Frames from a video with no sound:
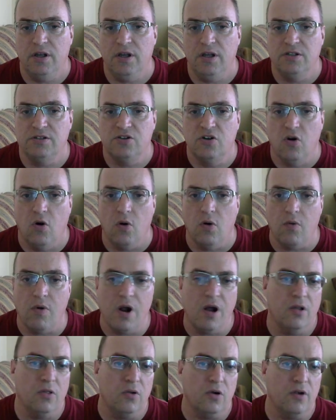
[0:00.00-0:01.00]
is going
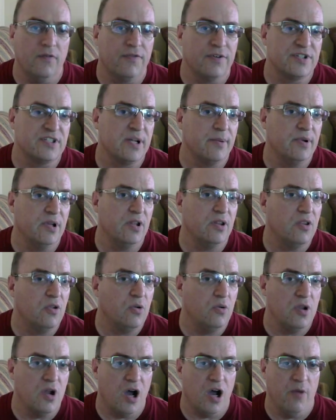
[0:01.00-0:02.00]
around looking for somebody
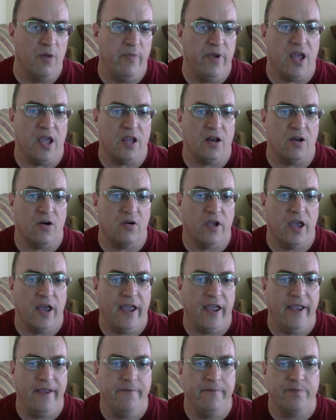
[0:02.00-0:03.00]
to nominate,
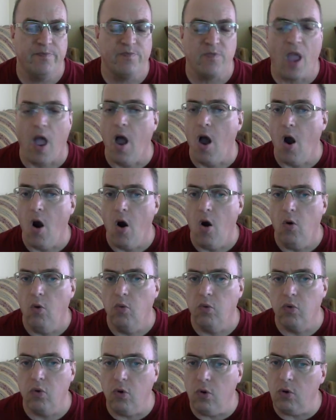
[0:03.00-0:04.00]
okay?
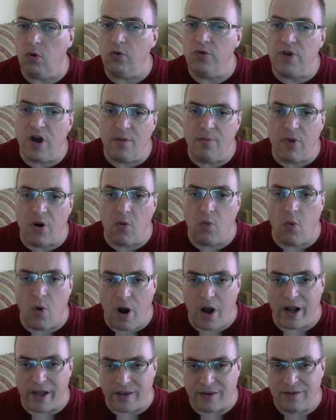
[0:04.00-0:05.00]
Rule number
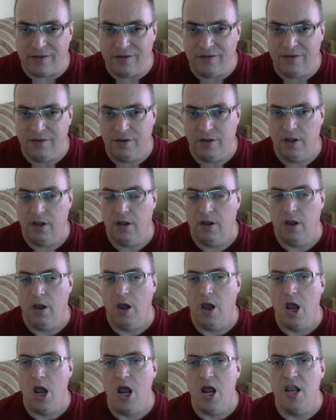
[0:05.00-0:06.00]
one,
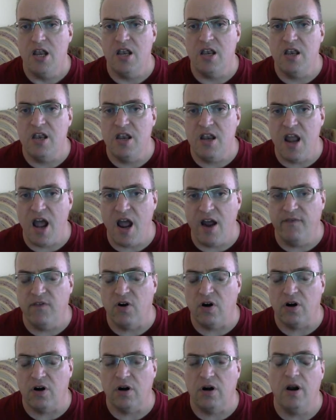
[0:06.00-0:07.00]

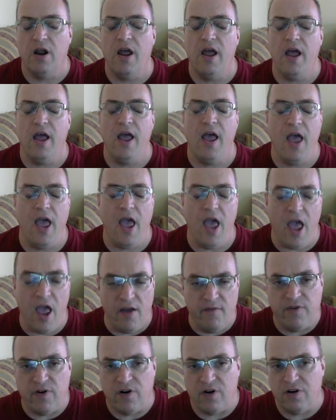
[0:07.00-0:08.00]
never,
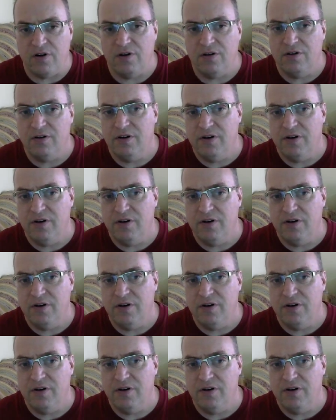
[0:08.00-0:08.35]
ever,